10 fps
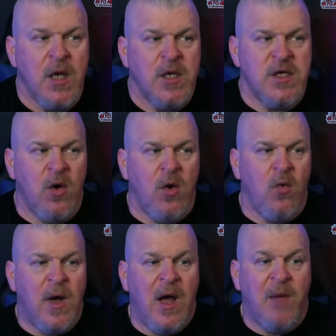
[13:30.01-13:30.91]

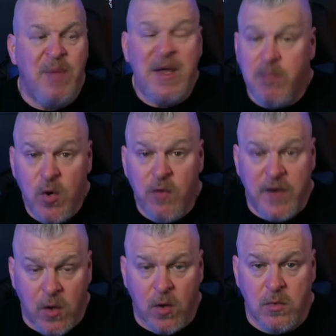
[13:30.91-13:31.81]
So uh, big move
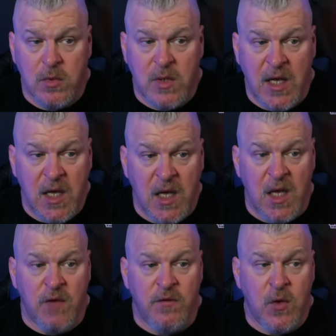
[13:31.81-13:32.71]
here.
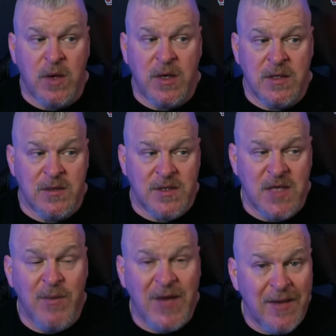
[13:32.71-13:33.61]
If you can
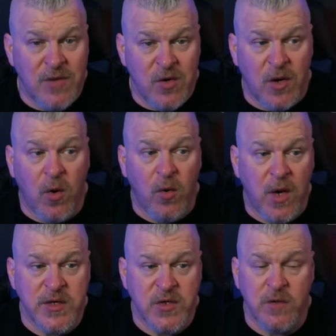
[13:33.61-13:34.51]
stomach it and you can hold
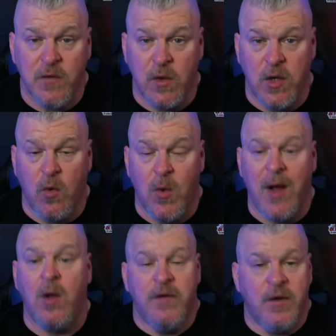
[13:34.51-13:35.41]
on to it for a little
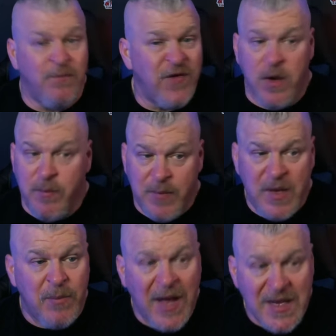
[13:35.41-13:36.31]
while, very
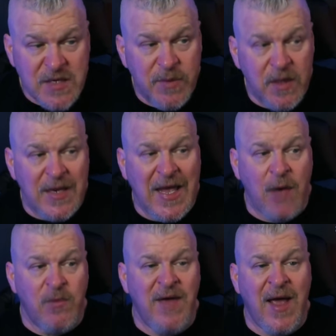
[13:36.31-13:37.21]
big possibility.
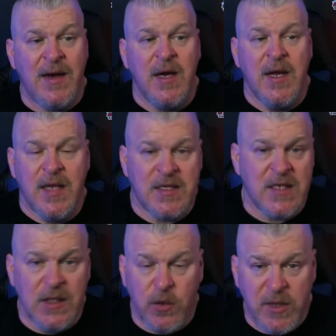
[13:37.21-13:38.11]
Cat with Hat gets a
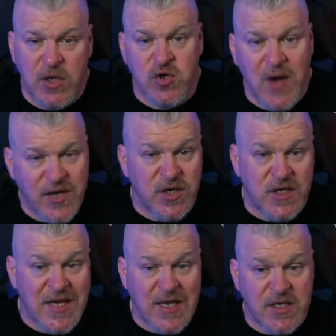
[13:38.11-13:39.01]
little bit of traction,
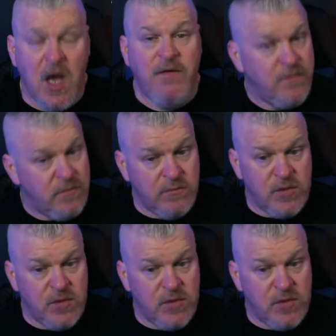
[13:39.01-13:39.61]
takes off.